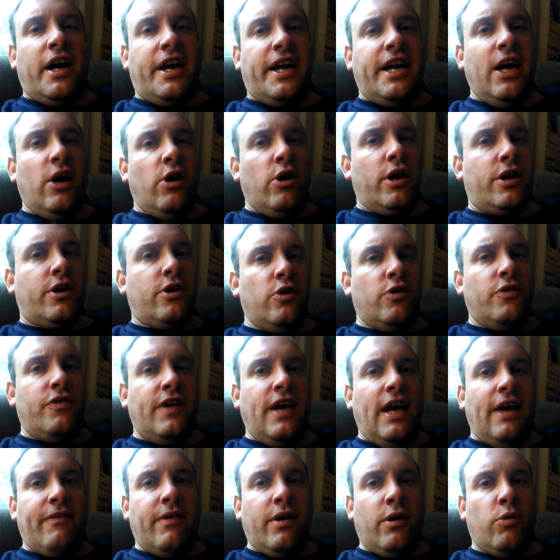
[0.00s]
characters
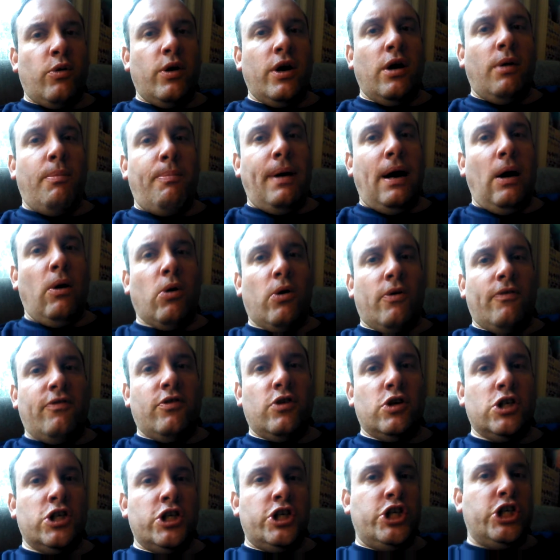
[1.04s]
having real
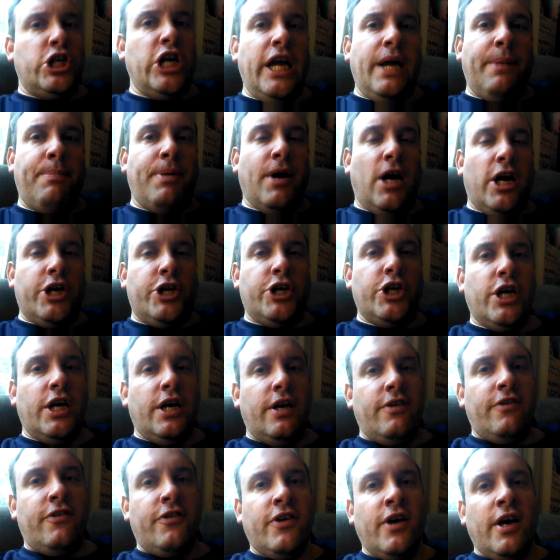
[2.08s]
powerful chi
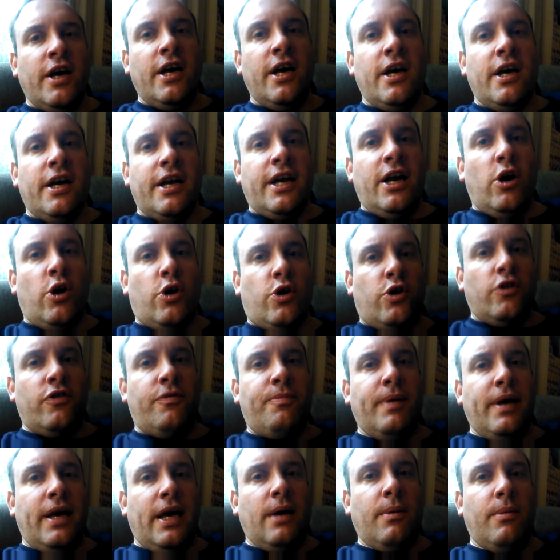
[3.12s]
punches, characters
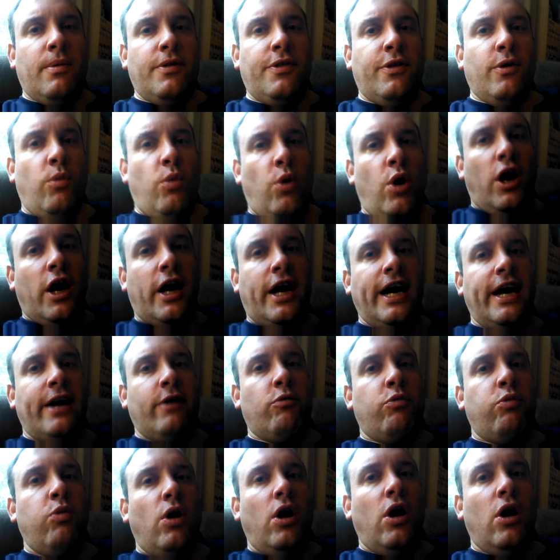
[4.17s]
being able to walk
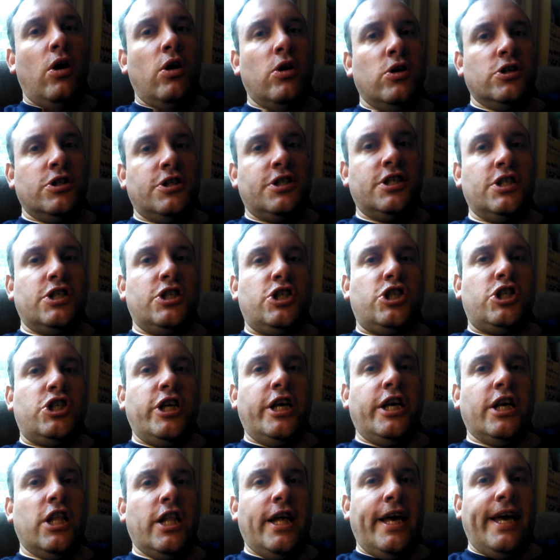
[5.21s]
on walls and
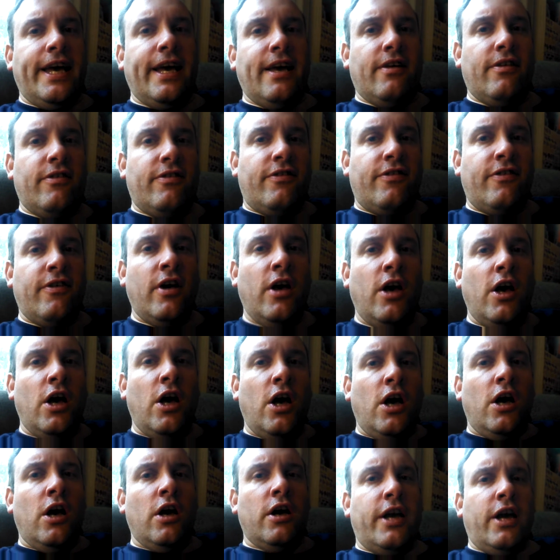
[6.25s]
ceilings,
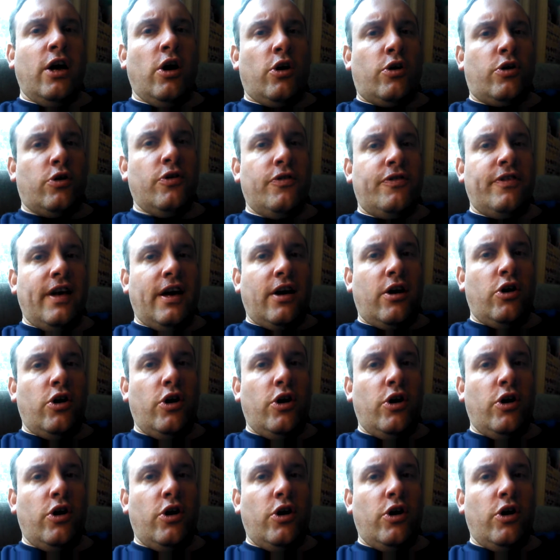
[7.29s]
characters that